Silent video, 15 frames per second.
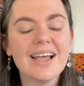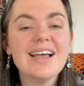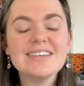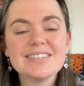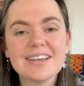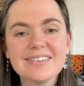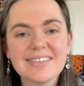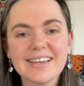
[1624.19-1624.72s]

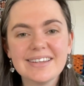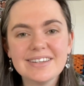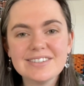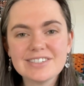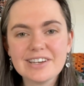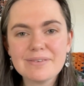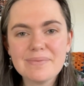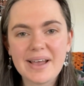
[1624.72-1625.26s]
So thank you
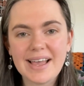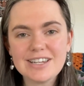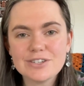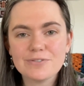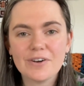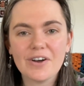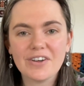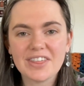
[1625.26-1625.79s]
so much
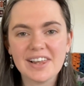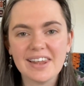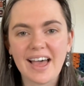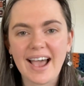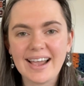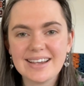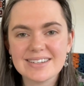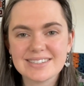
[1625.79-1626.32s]
for all the
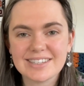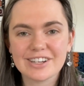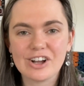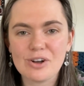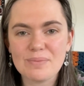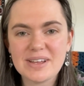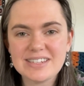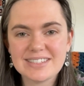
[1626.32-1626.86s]
likes, the
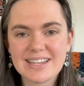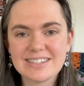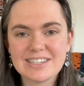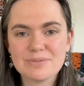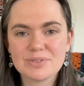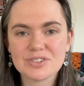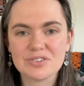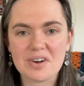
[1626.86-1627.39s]
comments and
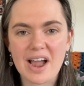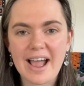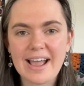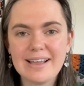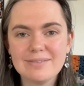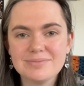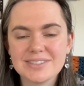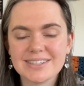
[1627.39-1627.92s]

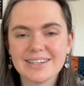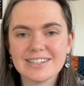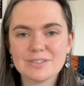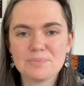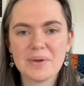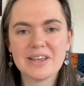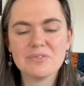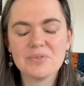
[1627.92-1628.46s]
subscribes. It's
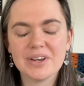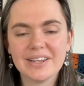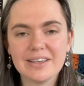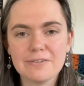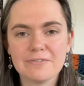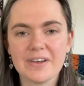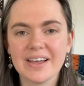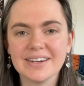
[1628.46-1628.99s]
been really
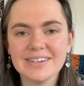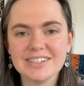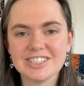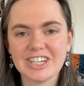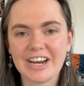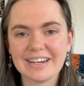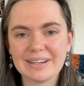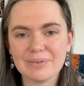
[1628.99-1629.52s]
fun
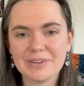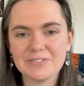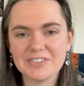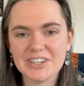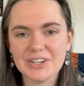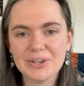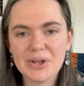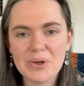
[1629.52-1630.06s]
chatting with
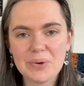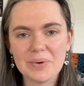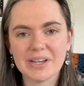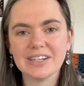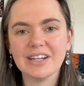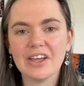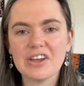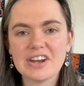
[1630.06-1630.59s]
you
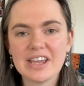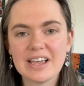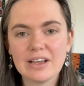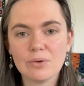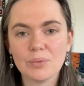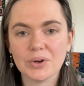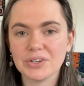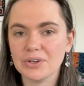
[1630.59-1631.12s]
and learning
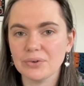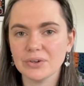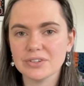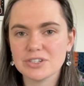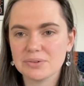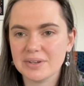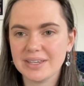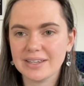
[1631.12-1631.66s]
what you're
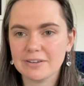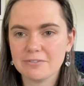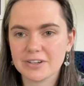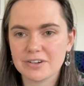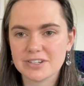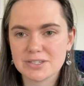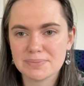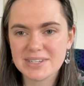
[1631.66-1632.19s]
doing for
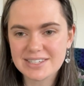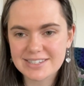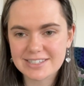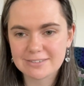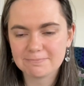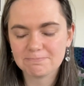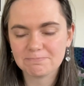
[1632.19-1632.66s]
Christmas.